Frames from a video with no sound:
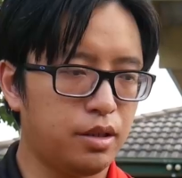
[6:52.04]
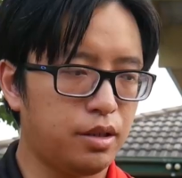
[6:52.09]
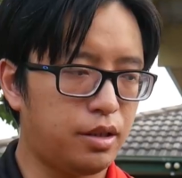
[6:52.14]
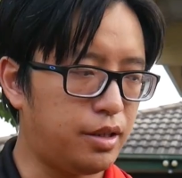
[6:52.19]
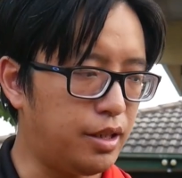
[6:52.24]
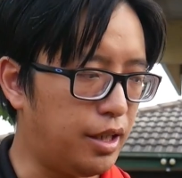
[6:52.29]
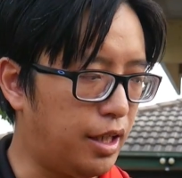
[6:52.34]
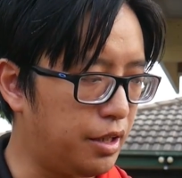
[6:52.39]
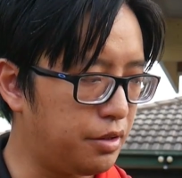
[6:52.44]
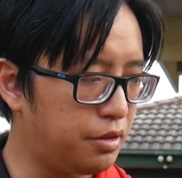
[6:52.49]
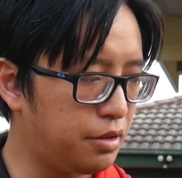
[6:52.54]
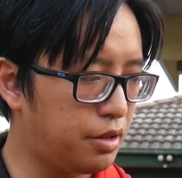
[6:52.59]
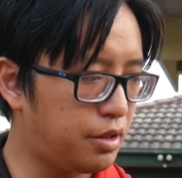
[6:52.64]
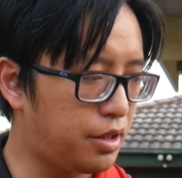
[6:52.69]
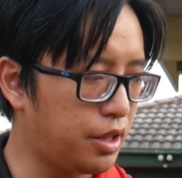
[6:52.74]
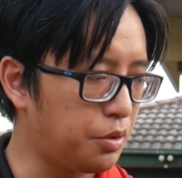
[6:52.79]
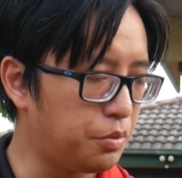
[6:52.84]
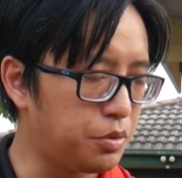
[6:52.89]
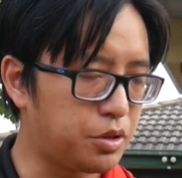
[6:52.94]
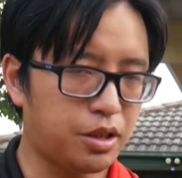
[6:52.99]
The other
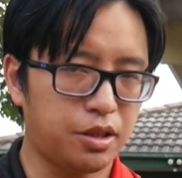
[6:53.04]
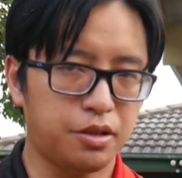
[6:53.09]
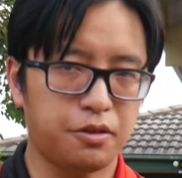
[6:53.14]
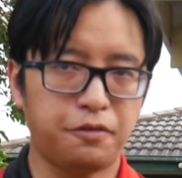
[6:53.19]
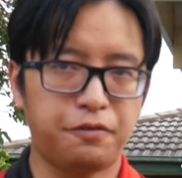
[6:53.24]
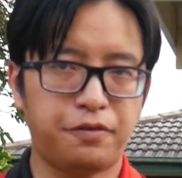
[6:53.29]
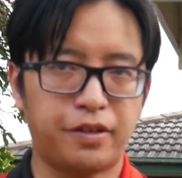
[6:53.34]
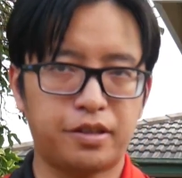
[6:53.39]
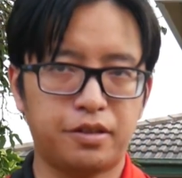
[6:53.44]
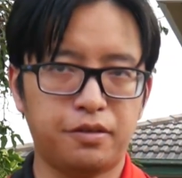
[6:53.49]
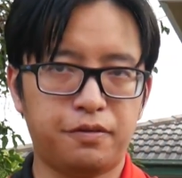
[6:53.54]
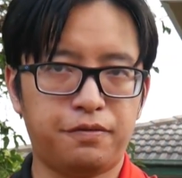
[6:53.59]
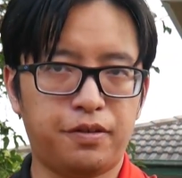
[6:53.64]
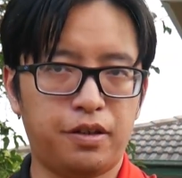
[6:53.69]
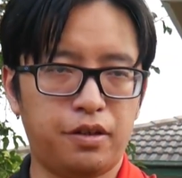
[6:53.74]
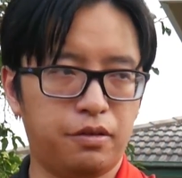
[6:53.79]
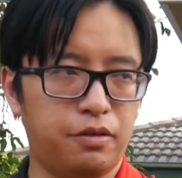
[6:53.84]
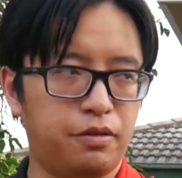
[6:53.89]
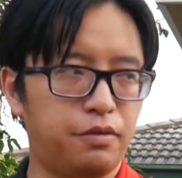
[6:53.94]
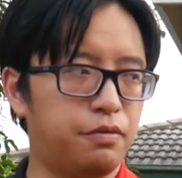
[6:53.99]
thing which can affect the
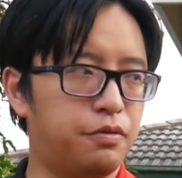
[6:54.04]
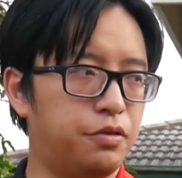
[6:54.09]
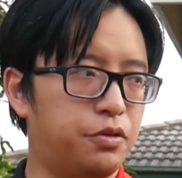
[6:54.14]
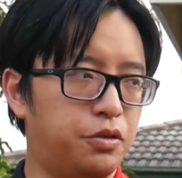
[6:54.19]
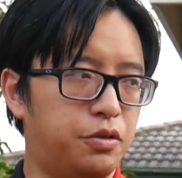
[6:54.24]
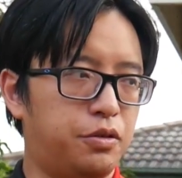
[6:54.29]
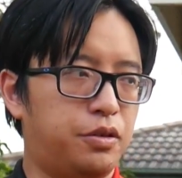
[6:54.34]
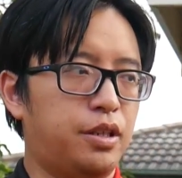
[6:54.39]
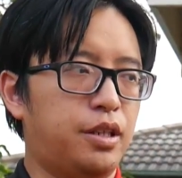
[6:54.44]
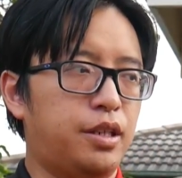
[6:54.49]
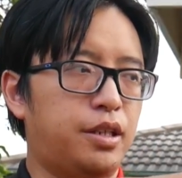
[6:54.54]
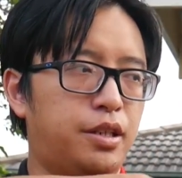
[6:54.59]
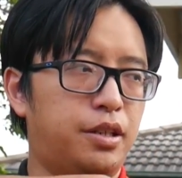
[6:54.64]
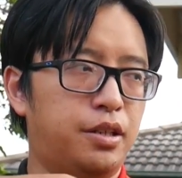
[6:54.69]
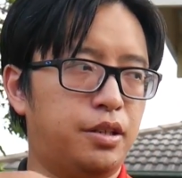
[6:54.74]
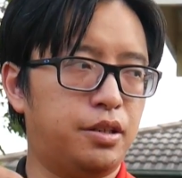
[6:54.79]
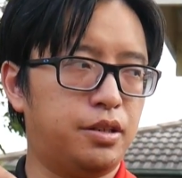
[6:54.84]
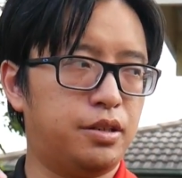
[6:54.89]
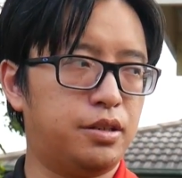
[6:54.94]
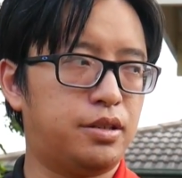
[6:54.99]
follow through
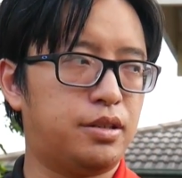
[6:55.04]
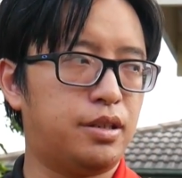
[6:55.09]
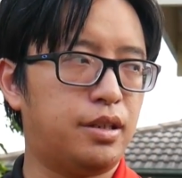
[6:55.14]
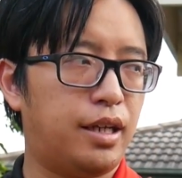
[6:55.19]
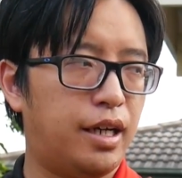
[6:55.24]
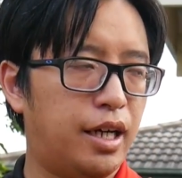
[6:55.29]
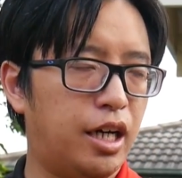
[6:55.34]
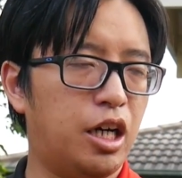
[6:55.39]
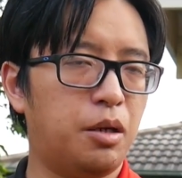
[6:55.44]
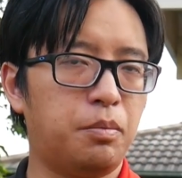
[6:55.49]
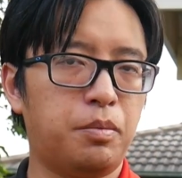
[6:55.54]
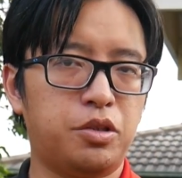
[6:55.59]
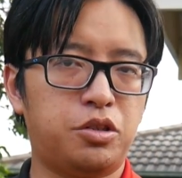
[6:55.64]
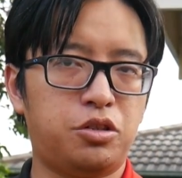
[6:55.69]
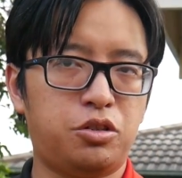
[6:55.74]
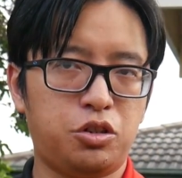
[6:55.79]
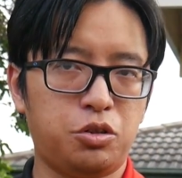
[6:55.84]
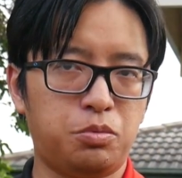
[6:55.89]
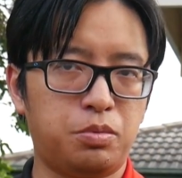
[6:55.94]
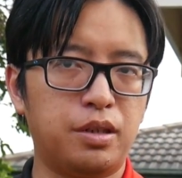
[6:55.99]
is how
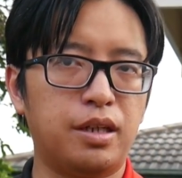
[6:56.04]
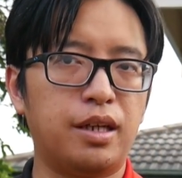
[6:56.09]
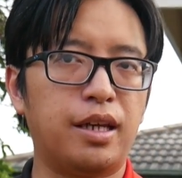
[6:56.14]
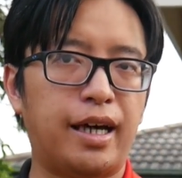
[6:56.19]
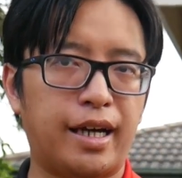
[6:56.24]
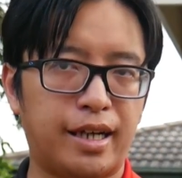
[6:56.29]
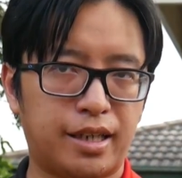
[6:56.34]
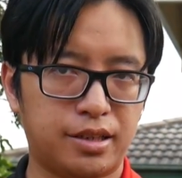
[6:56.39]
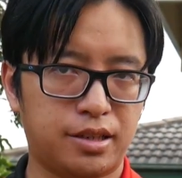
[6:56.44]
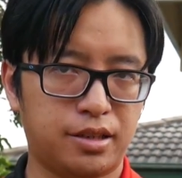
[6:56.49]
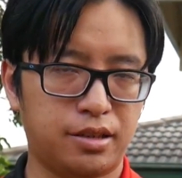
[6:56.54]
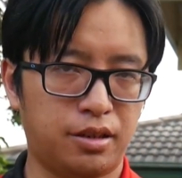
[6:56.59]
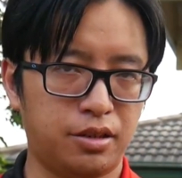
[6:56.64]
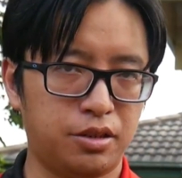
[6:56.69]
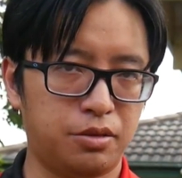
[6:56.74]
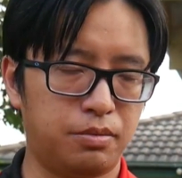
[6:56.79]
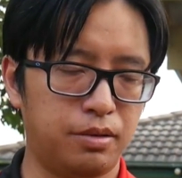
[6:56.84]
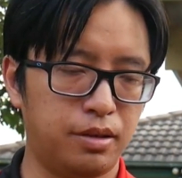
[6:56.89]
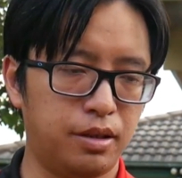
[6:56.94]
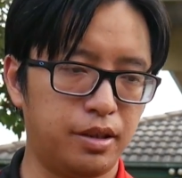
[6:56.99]
much you relax on
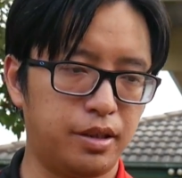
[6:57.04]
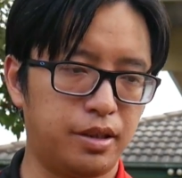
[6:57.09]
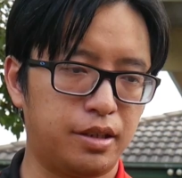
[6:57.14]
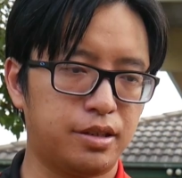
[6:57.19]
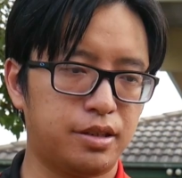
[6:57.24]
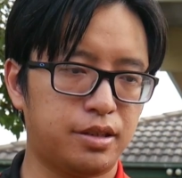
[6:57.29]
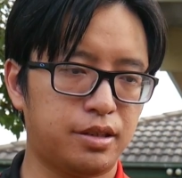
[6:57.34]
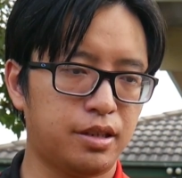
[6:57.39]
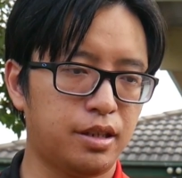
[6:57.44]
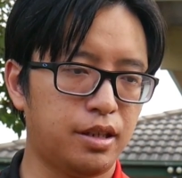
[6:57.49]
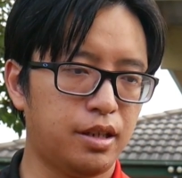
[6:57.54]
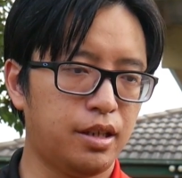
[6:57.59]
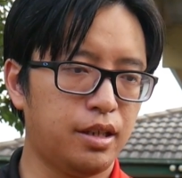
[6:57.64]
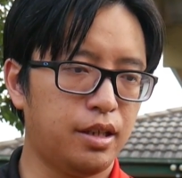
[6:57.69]
the release.